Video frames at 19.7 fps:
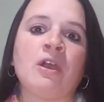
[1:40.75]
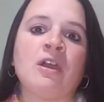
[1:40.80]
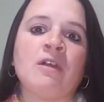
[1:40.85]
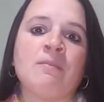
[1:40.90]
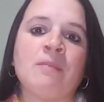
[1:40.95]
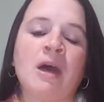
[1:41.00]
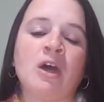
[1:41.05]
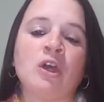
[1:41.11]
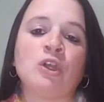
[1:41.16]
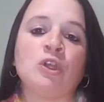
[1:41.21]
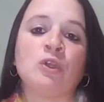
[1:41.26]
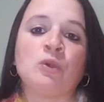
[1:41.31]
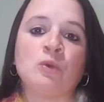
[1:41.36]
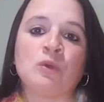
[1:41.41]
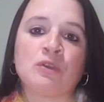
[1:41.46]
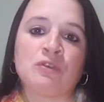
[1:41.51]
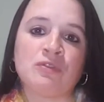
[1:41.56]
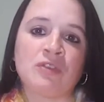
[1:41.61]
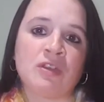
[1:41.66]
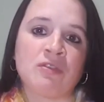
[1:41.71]
about your
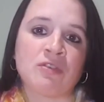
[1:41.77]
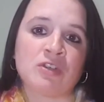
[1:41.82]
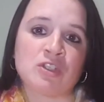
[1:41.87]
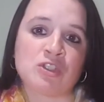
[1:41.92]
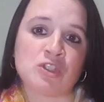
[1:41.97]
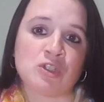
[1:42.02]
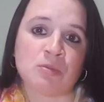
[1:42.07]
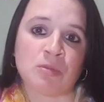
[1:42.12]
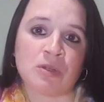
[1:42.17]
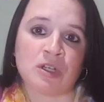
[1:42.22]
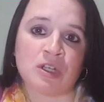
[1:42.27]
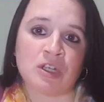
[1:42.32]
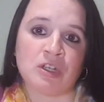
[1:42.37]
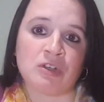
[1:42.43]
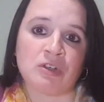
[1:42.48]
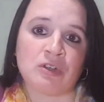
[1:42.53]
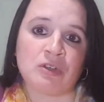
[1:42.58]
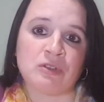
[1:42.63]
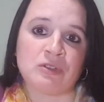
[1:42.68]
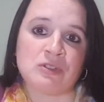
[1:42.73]
favorite
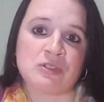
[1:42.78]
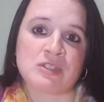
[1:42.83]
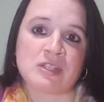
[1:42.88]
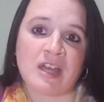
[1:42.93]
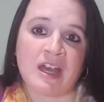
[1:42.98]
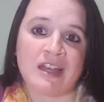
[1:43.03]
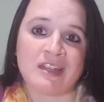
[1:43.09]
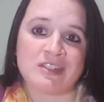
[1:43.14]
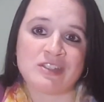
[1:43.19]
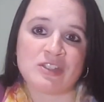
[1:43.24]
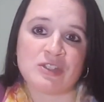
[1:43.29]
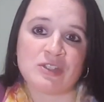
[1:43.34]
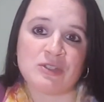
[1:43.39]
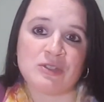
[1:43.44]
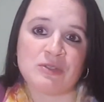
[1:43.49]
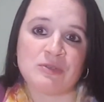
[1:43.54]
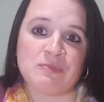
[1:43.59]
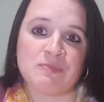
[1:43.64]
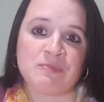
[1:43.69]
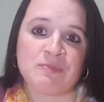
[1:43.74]
superhero's
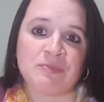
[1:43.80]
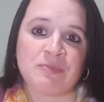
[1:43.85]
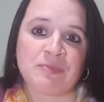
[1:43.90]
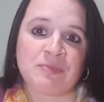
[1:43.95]
costume?